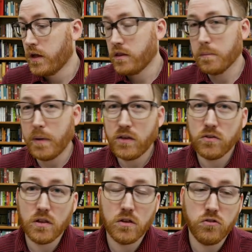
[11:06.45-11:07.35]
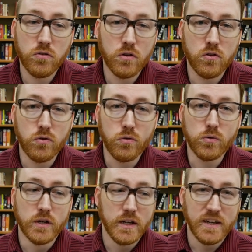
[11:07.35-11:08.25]
The best thing that you can
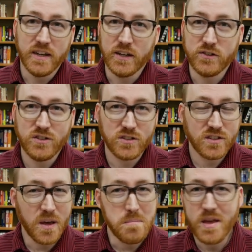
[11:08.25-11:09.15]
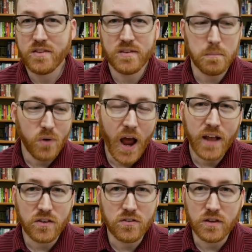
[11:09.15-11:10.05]
do is just commit to
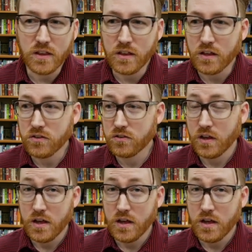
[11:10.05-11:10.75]
practicing this.